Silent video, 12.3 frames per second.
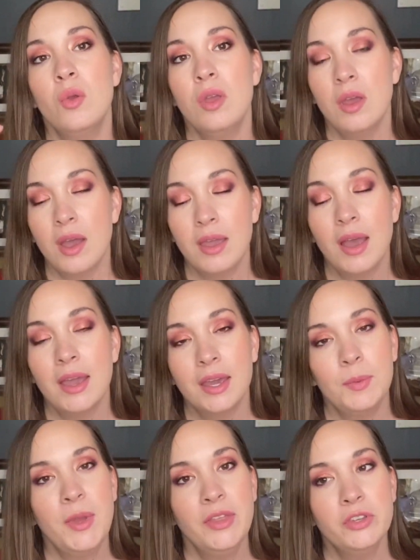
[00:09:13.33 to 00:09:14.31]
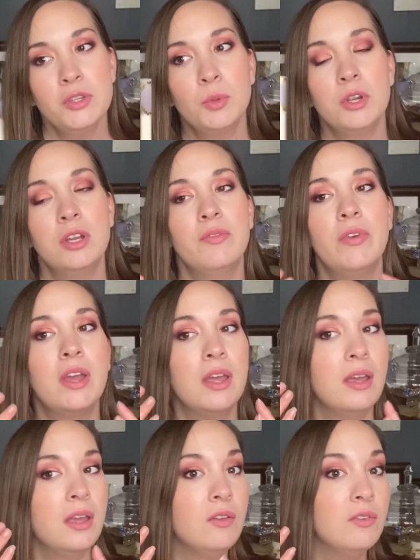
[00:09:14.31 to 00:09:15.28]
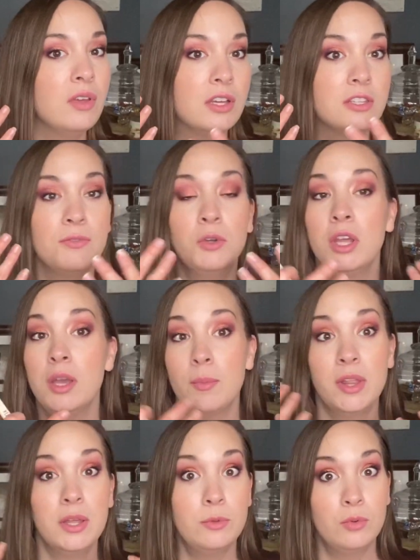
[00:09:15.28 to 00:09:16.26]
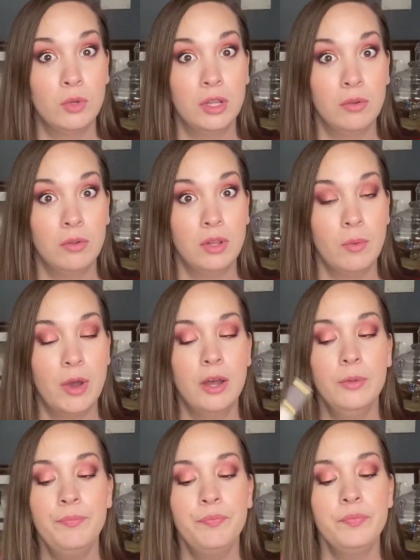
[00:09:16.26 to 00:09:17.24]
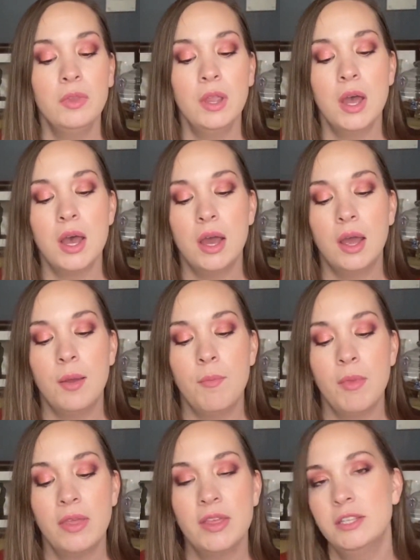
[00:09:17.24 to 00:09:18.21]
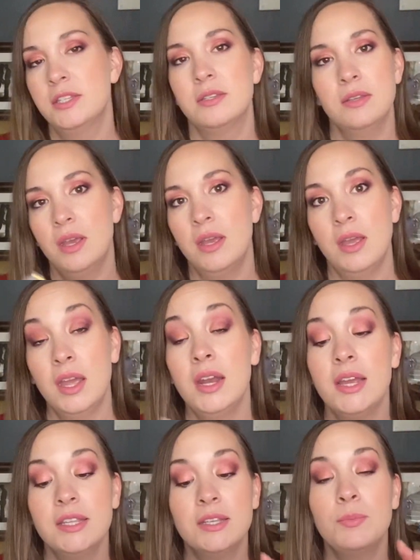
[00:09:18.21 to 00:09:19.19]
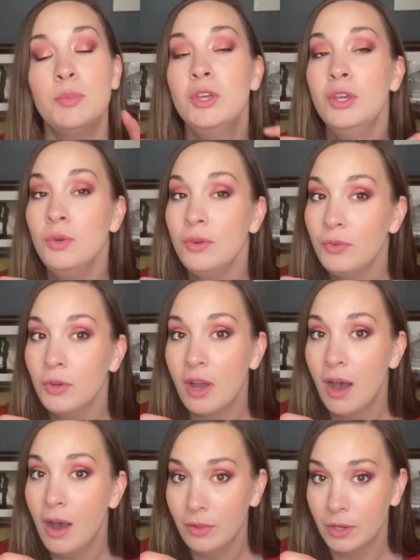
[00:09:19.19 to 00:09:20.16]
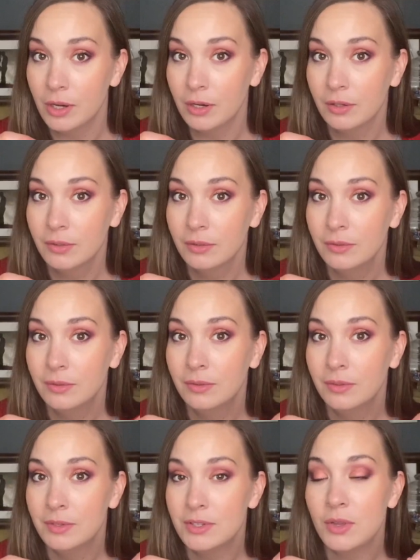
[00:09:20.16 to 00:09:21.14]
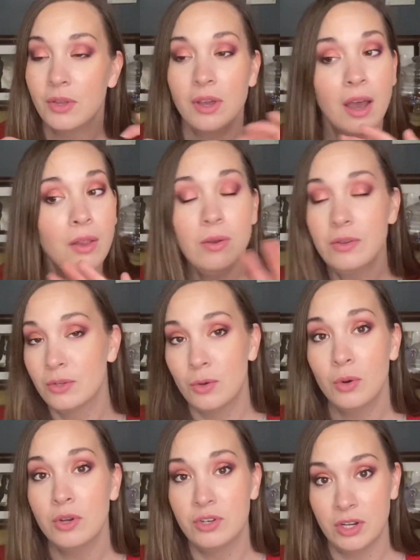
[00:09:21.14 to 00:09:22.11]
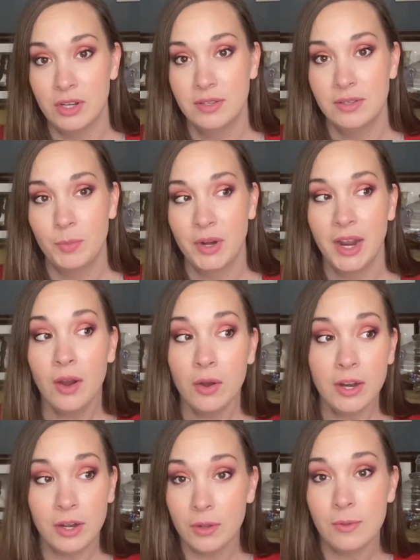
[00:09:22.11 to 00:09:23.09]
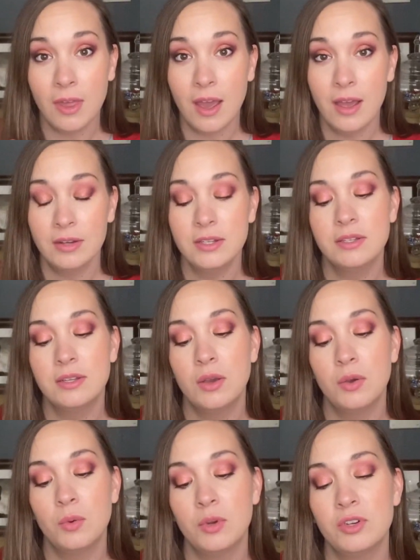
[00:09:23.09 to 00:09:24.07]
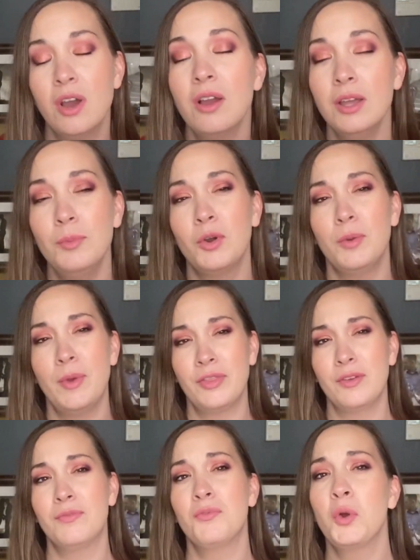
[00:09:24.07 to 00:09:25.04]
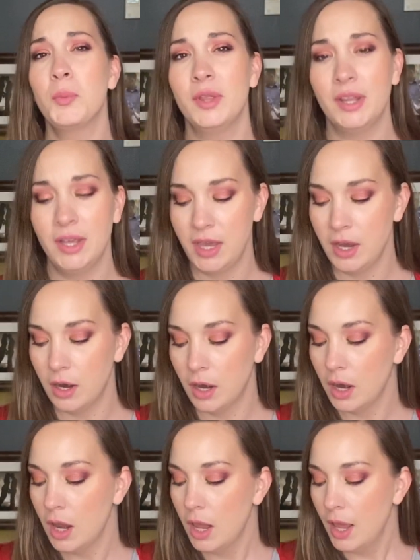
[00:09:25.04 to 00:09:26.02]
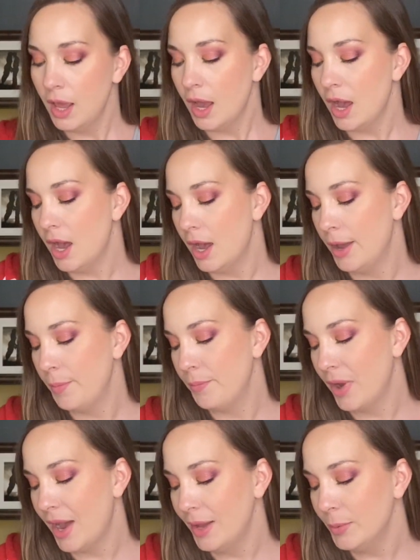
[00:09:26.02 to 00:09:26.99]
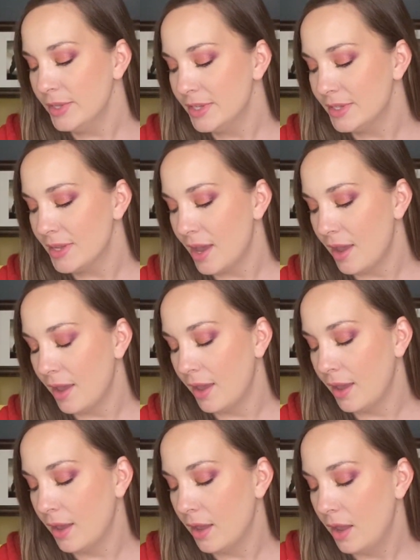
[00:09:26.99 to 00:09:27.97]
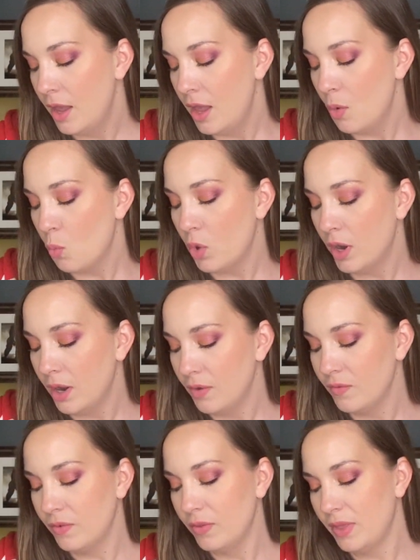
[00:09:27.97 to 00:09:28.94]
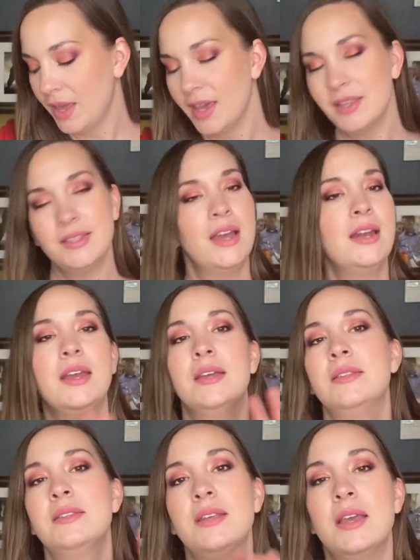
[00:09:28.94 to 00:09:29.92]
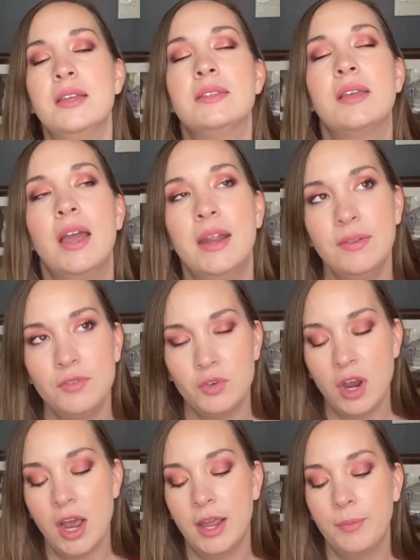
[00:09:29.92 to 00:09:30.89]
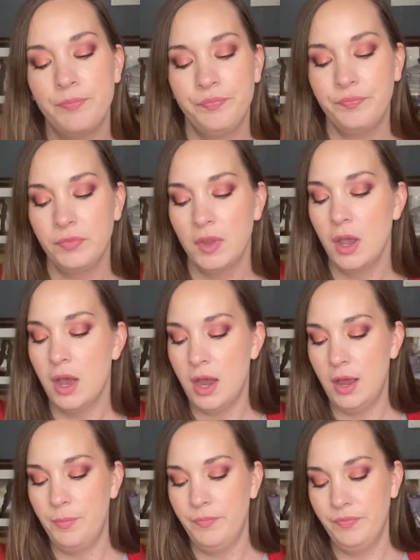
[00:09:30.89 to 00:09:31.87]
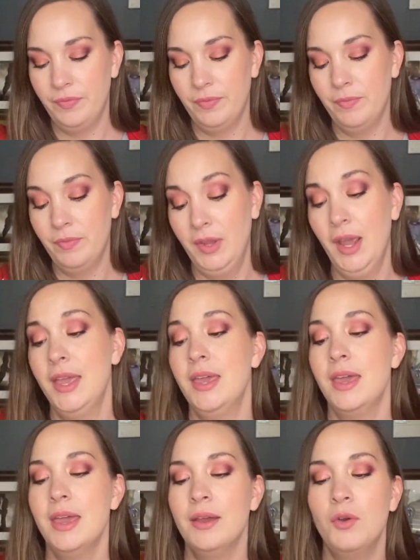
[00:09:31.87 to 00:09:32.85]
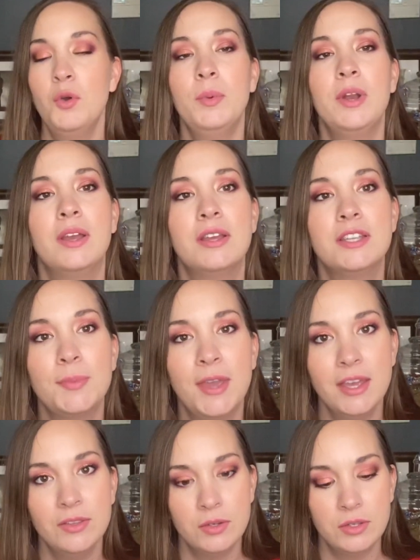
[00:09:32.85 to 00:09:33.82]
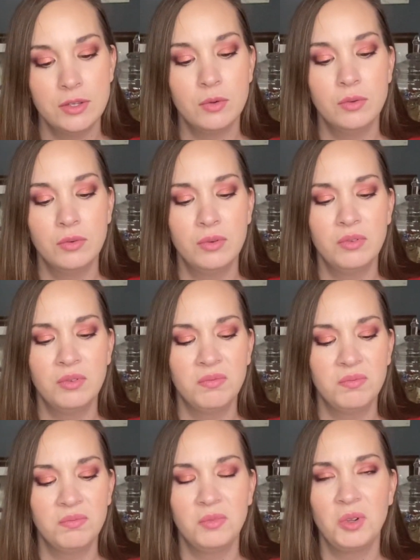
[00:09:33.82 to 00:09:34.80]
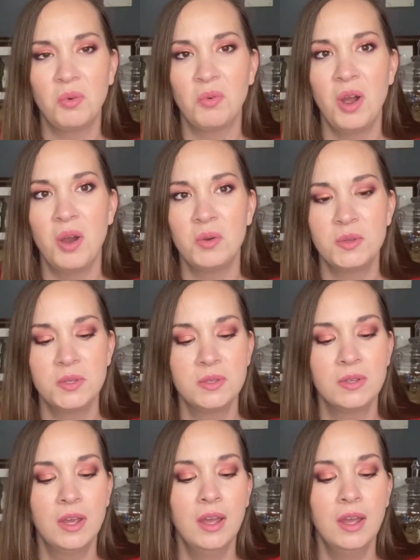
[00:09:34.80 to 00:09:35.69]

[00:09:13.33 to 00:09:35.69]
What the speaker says: can make this work if I exfoliate my lips really, really well. And it's a beautiful color. So the color is gorgeous, but I already knew that. So we're talking more about the formula here. I would say like I said, it's kind of dry. I can't open it because my hands are so gross.